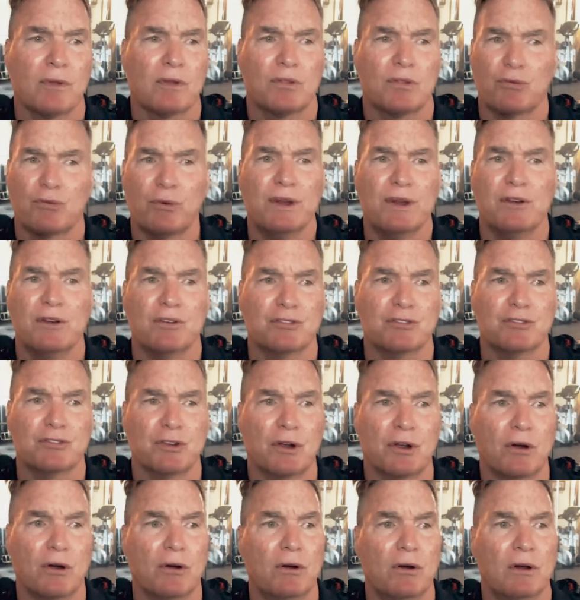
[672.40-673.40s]
3 years
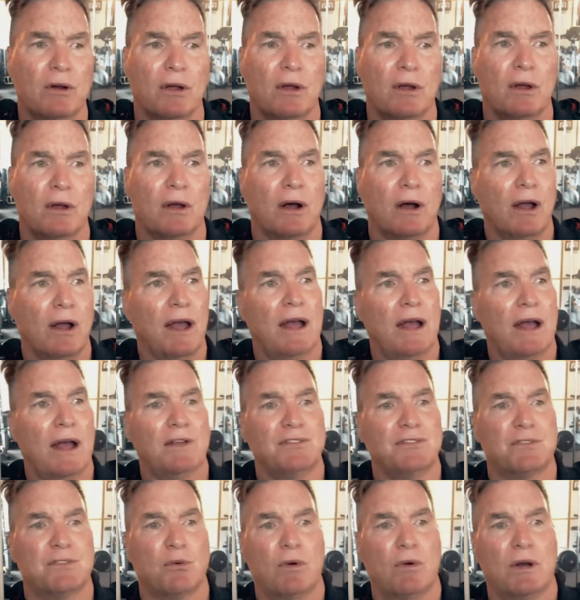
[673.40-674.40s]
ago, I
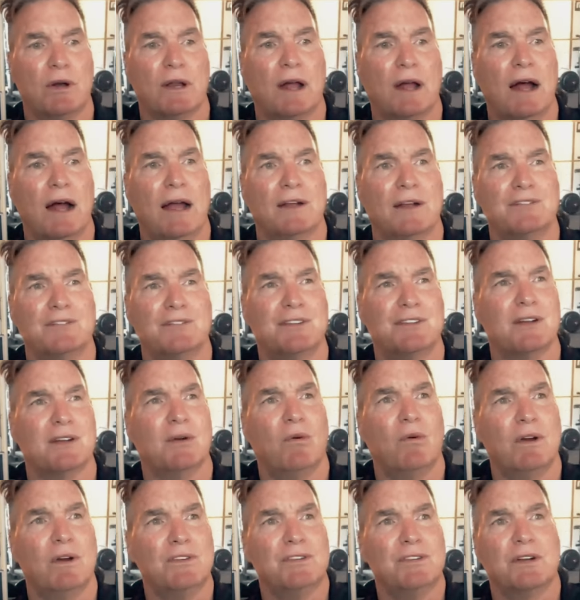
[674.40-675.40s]
asked the one guy, I said, now
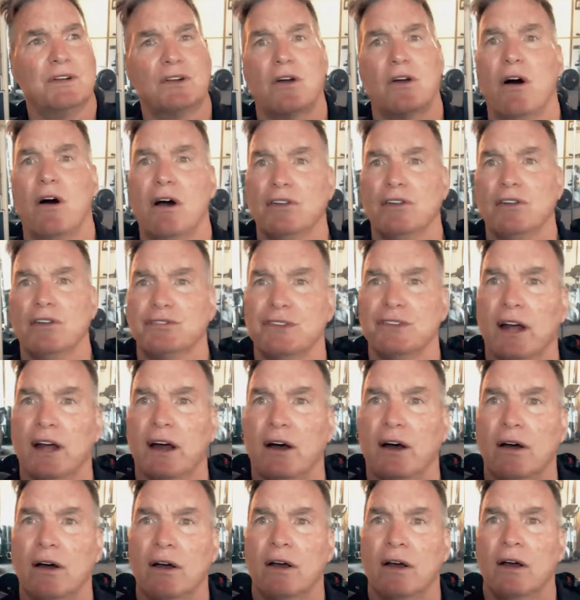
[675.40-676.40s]
what does it cost
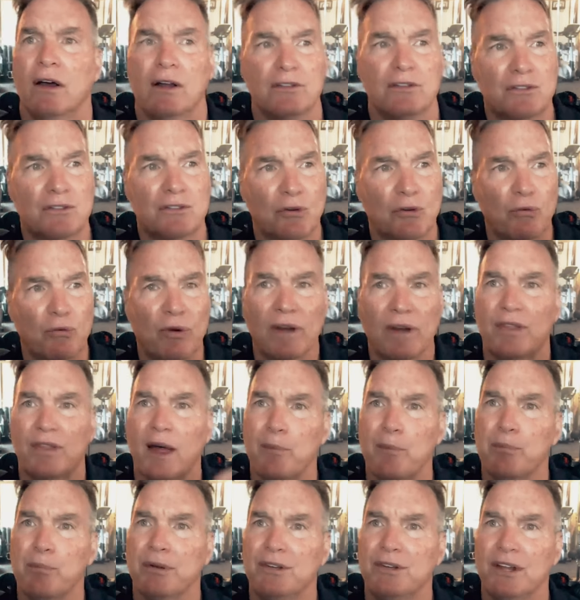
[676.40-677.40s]
now to rent
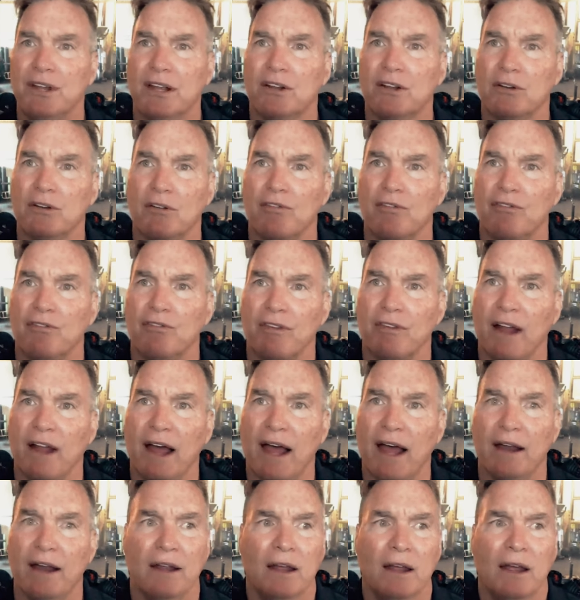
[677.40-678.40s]
that particular
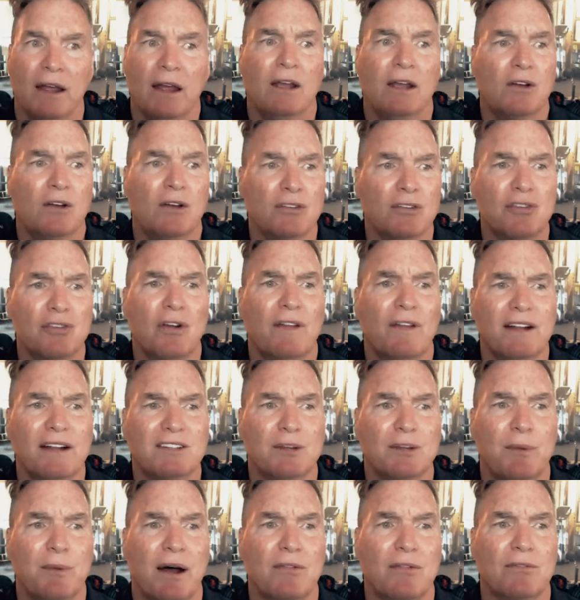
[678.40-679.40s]
flat? He goes, oh, that's
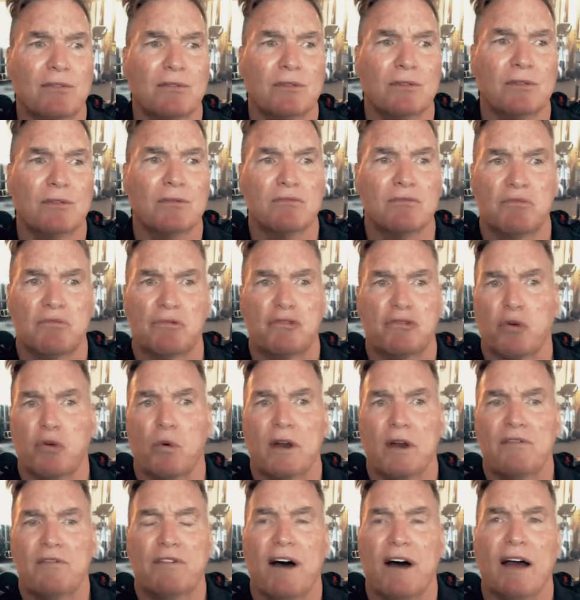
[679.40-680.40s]
about
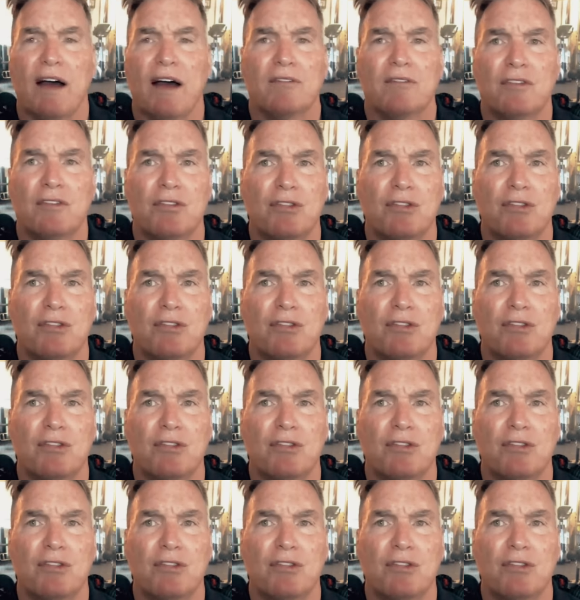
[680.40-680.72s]
£25,000 to